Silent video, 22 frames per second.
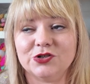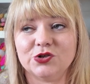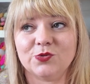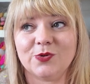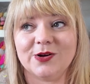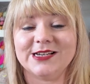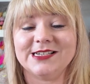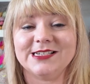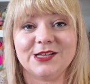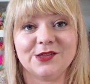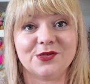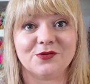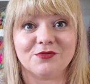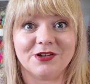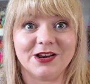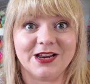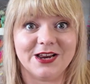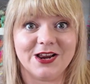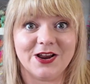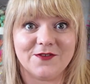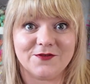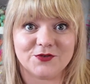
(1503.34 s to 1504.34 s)

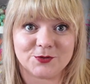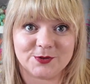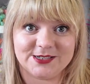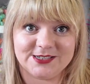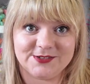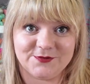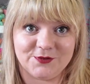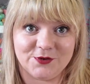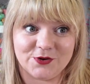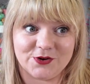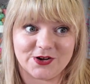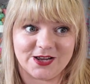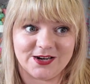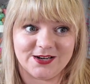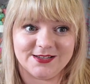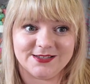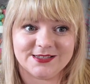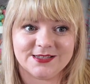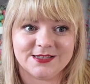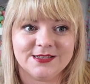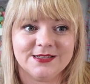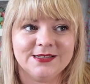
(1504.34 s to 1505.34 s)
23 of 24
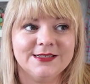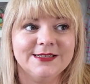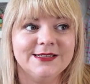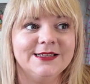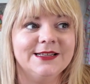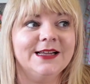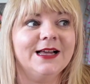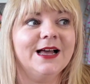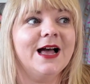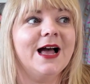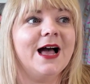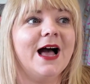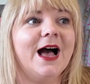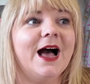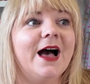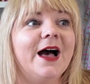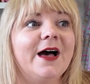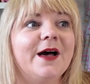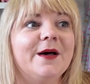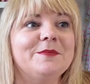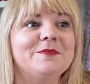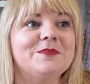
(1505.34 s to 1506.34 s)
colours.
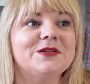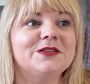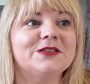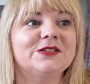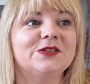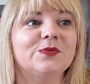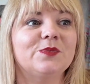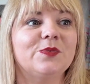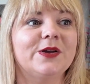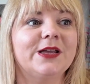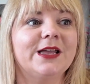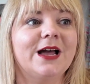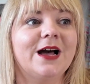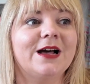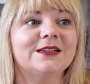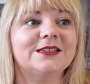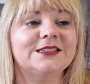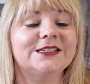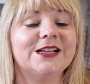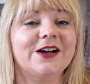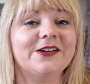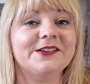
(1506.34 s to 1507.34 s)
So we are
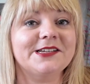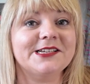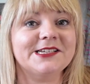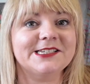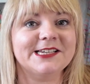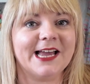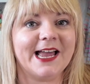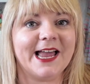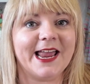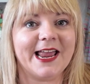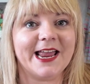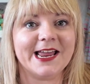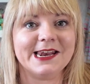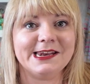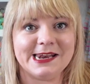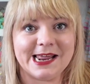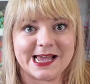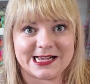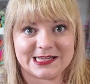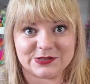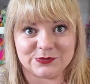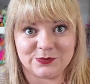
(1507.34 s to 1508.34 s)
starting dyeing
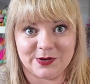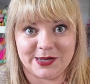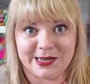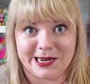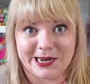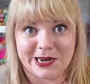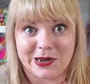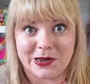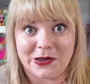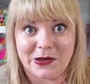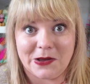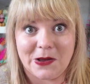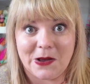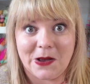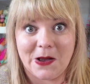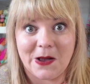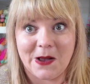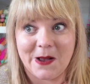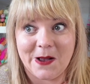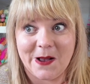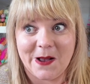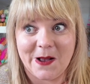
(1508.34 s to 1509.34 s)
next week.
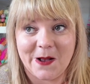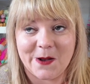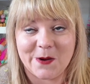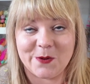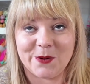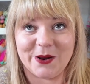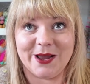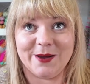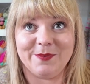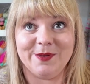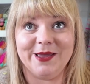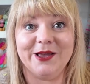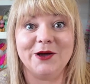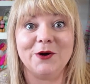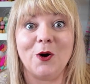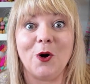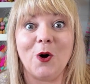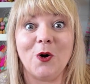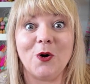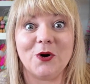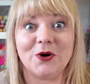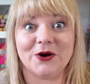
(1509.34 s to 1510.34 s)
We are being
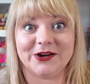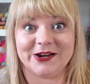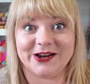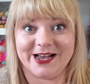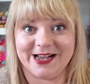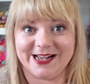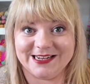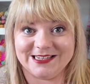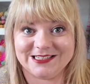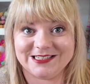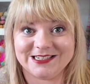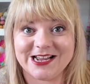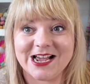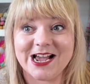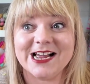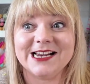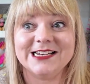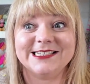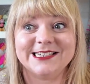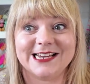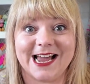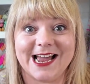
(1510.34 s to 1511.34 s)
organised
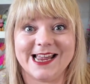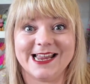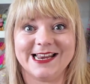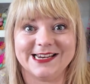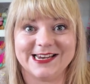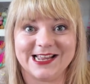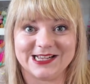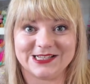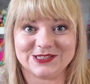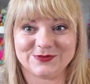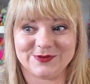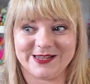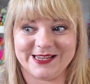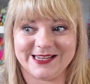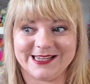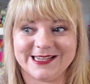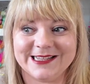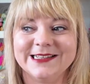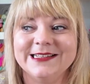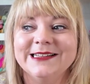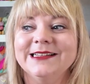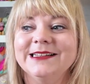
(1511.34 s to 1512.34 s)
and dyeing next
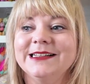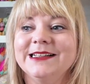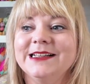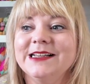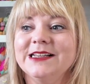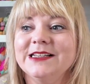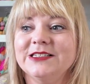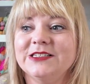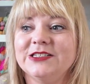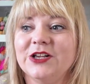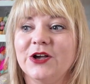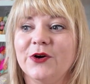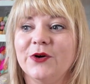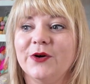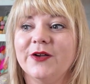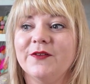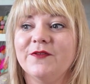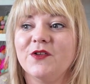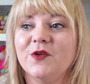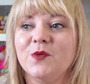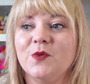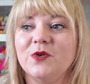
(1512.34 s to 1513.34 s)
week. So
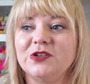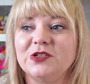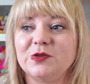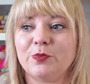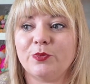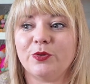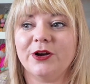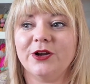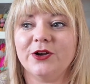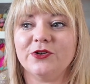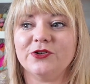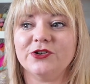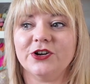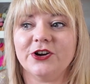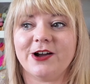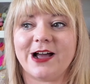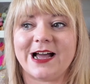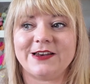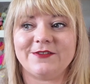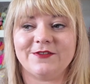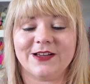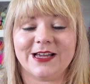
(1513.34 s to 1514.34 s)
if you want to pre-order your
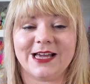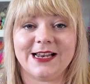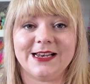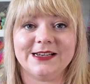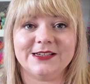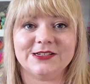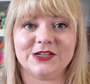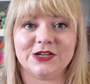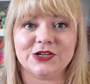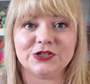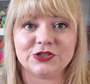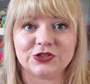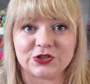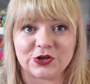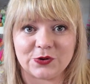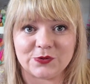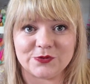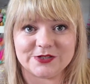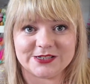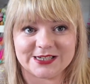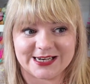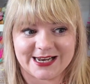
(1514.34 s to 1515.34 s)
advent calendar,
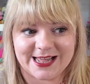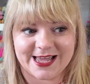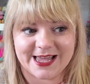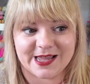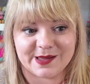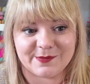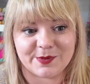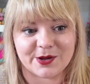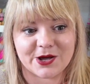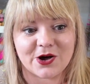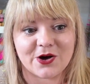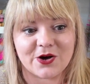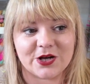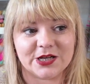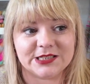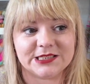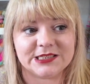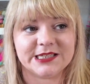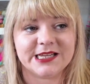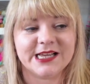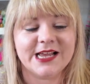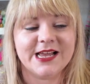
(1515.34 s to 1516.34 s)
don't delay
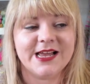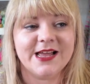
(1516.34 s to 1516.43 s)
because